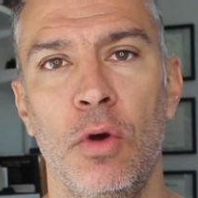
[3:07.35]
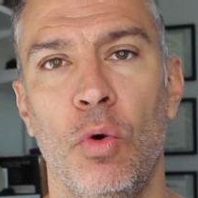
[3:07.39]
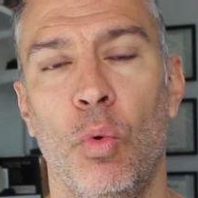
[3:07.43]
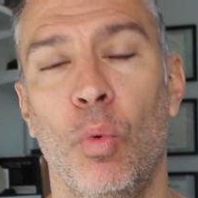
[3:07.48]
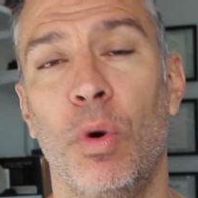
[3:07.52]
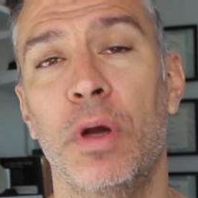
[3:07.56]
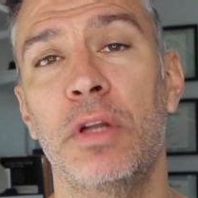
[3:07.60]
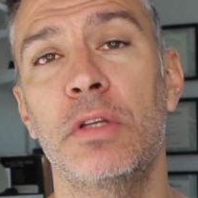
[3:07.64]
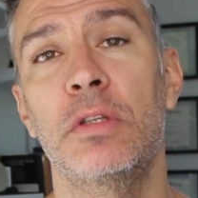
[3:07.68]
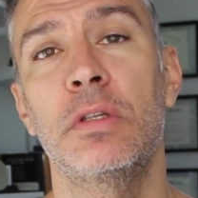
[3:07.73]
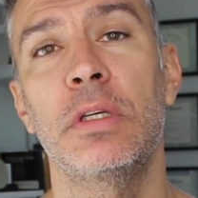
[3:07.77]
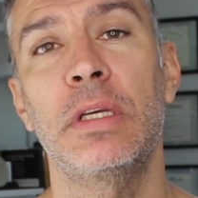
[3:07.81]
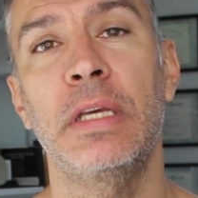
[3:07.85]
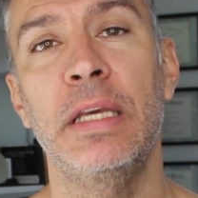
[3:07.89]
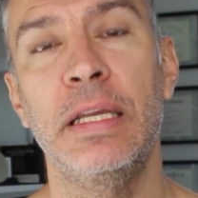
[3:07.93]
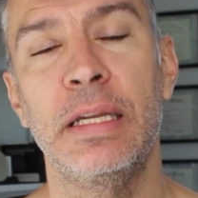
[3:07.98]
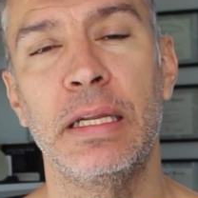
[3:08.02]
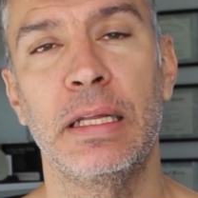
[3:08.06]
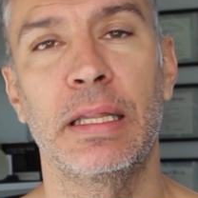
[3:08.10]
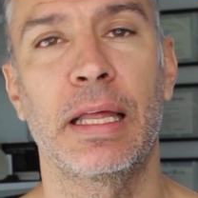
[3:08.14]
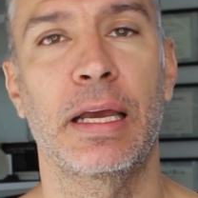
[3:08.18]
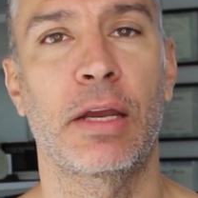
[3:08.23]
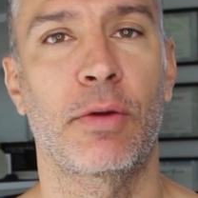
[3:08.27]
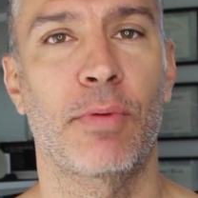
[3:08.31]
What does
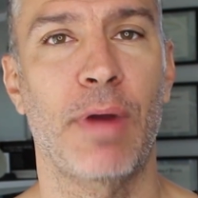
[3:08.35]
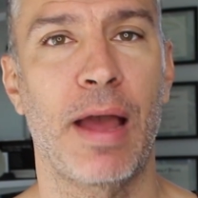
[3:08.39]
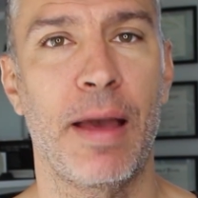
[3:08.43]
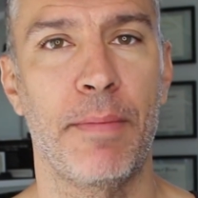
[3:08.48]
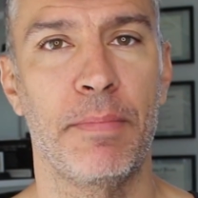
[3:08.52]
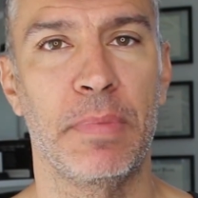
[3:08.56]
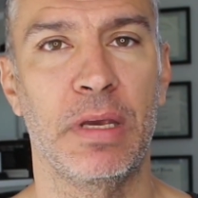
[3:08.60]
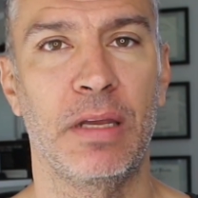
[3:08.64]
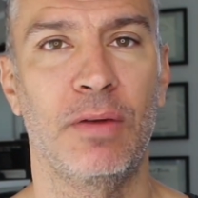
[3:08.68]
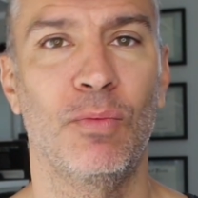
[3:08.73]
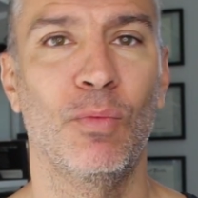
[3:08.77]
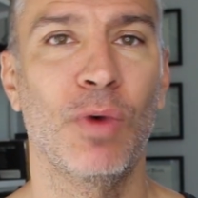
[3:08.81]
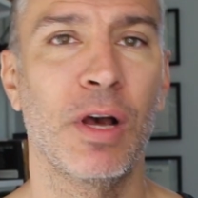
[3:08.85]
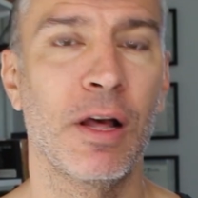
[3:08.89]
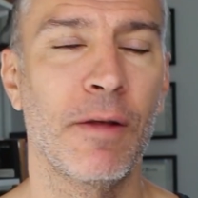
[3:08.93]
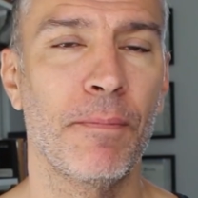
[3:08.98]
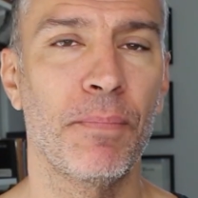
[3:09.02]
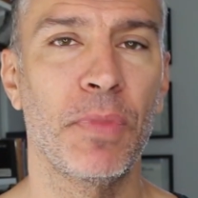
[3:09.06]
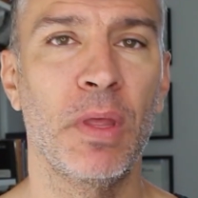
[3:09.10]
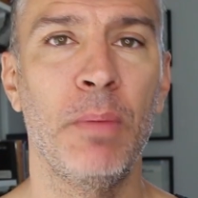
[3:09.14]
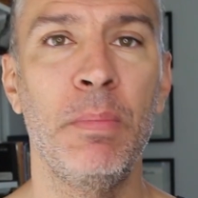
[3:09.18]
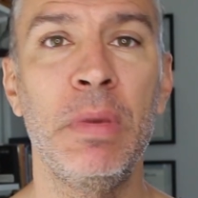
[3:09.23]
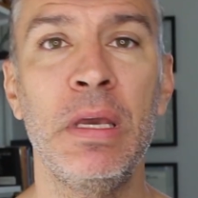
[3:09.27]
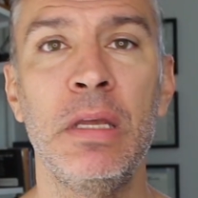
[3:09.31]
eating like crap mean?
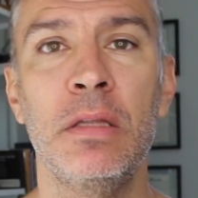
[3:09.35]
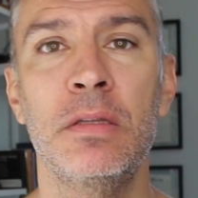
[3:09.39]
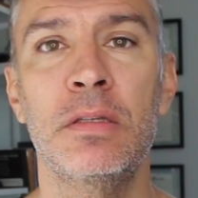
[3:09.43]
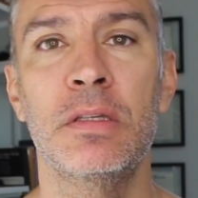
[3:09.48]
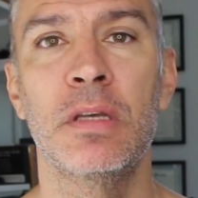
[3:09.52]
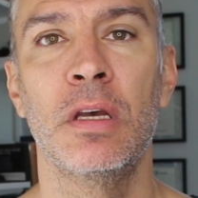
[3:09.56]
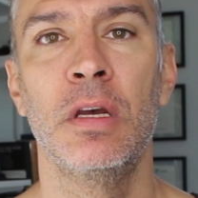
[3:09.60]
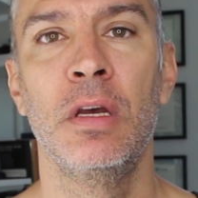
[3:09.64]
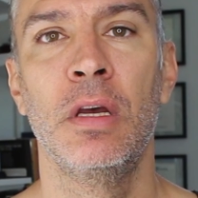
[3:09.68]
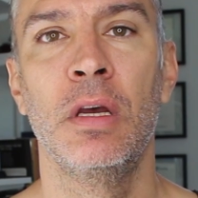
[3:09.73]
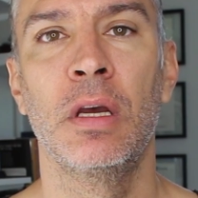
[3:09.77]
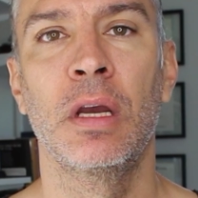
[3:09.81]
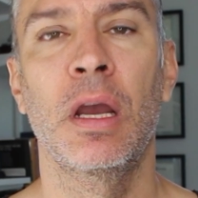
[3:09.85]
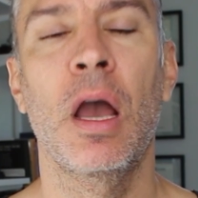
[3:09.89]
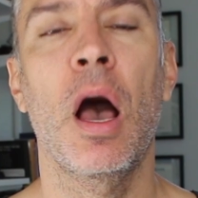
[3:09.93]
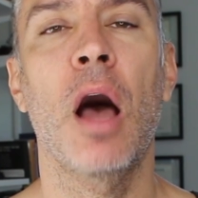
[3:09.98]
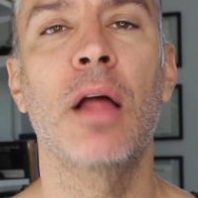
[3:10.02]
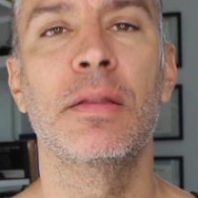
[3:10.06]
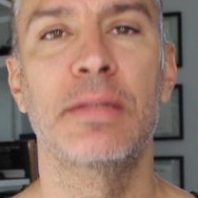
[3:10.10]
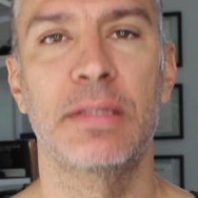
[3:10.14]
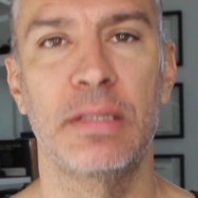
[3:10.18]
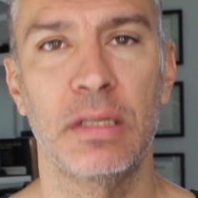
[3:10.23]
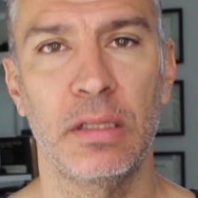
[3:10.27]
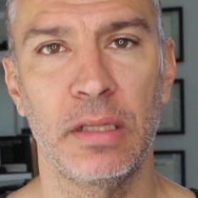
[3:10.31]
Well, it means
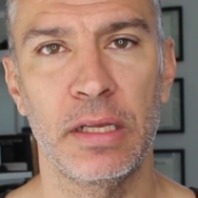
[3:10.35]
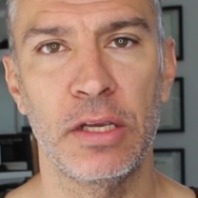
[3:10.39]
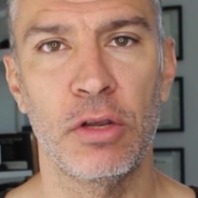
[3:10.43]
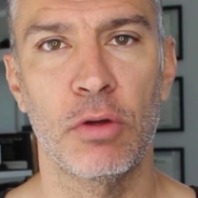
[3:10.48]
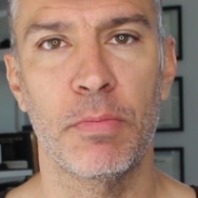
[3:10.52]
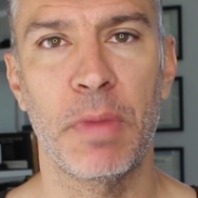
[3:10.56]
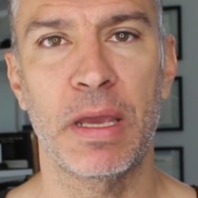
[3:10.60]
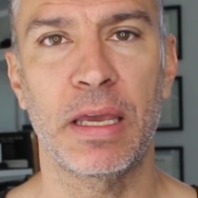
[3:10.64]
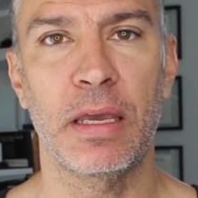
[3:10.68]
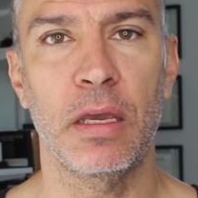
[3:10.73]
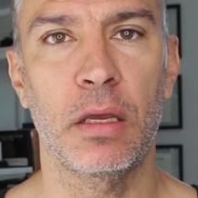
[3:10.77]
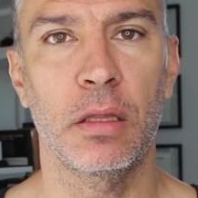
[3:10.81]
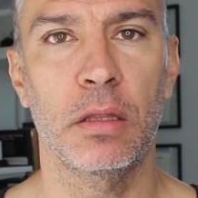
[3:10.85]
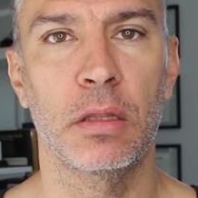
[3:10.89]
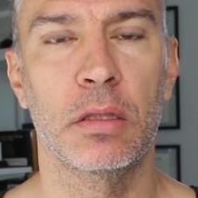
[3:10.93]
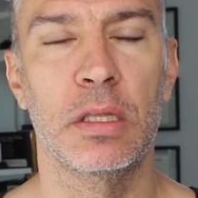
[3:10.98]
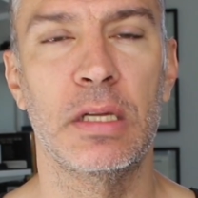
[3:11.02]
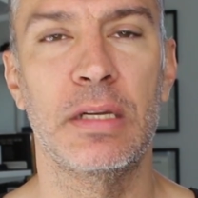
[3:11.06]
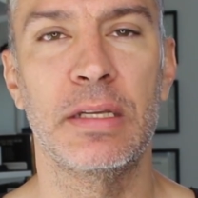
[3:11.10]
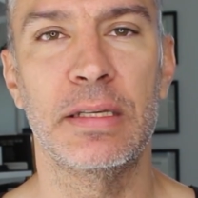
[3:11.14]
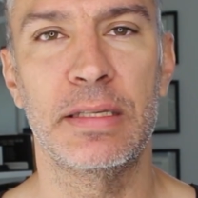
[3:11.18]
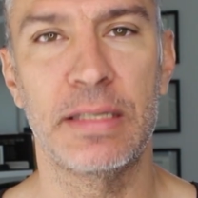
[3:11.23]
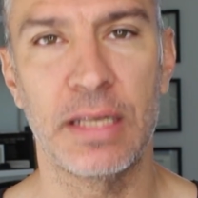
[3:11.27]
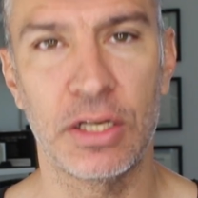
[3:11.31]
constantly you're making
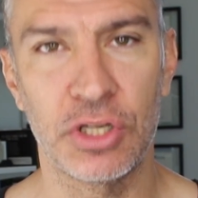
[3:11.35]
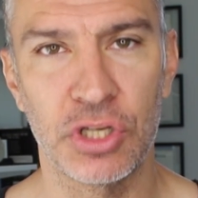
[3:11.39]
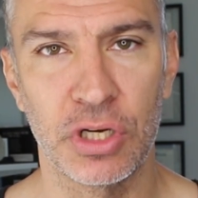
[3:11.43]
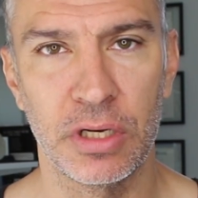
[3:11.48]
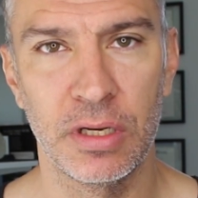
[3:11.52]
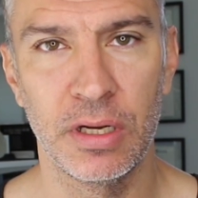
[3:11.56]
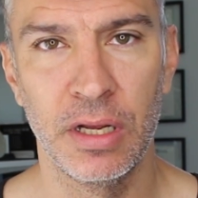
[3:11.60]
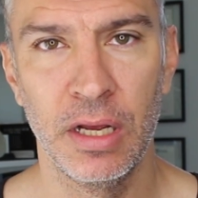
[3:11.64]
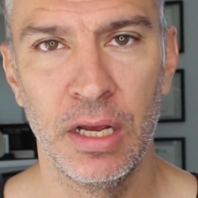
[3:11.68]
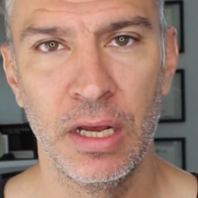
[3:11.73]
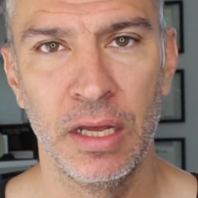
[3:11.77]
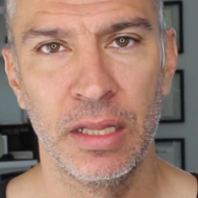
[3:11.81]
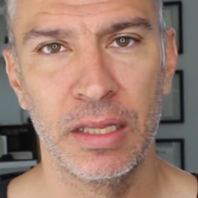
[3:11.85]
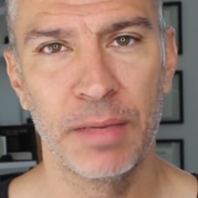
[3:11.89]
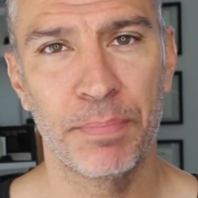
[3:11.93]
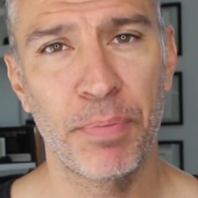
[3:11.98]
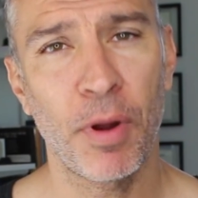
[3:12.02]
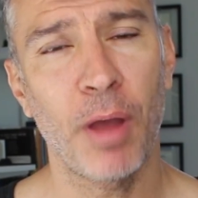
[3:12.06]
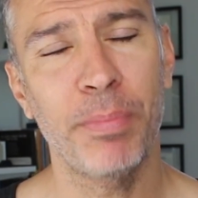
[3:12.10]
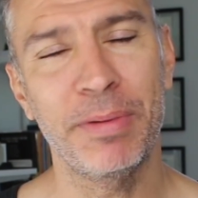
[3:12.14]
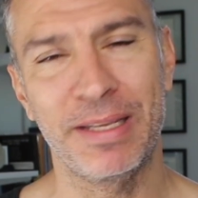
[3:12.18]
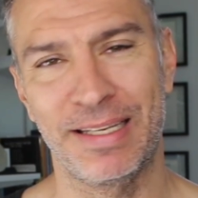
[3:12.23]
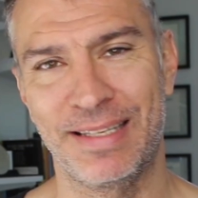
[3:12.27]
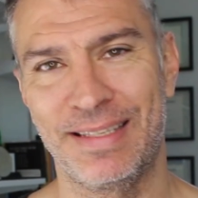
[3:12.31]
the decision that
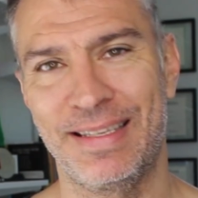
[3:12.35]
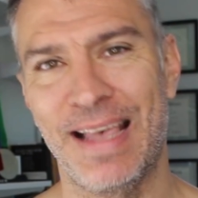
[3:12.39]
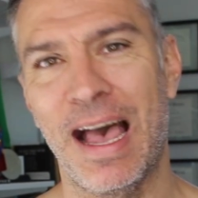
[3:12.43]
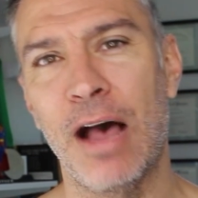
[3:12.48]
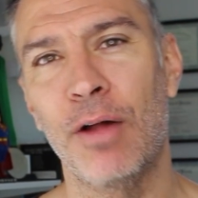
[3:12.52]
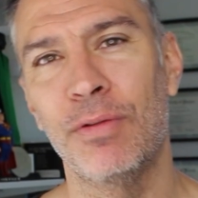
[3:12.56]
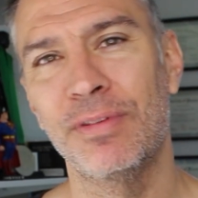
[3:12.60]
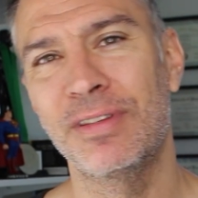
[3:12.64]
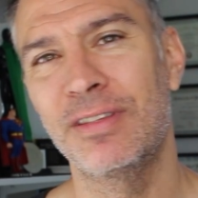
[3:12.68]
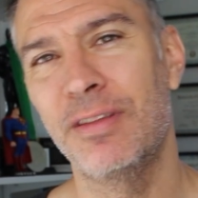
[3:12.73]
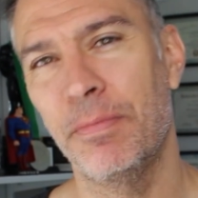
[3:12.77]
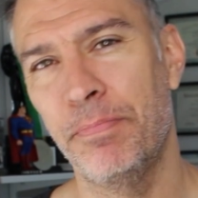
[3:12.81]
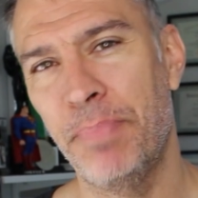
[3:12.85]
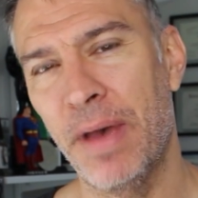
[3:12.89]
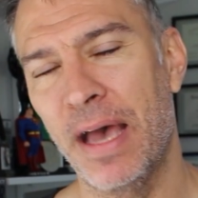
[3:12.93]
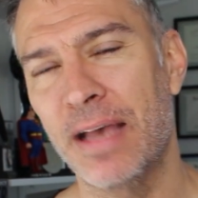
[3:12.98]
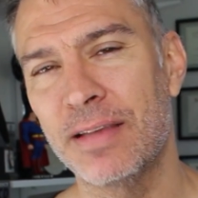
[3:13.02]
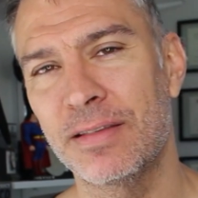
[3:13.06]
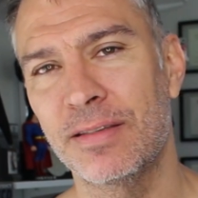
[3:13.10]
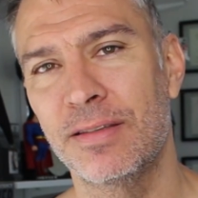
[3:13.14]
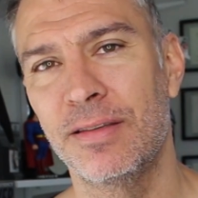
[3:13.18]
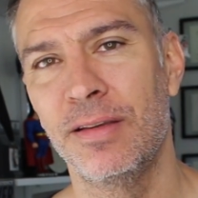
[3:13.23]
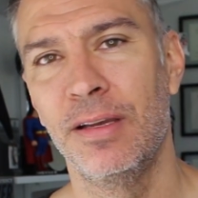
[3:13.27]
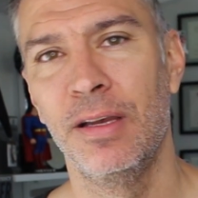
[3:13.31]
probably sounds the
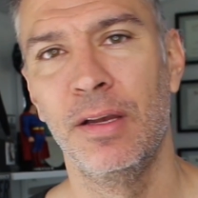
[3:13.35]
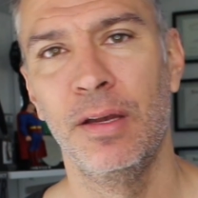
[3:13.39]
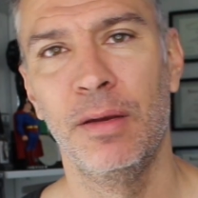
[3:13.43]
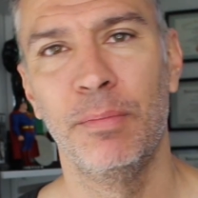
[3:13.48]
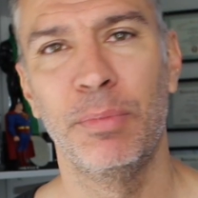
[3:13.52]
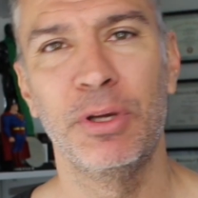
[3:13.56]
best,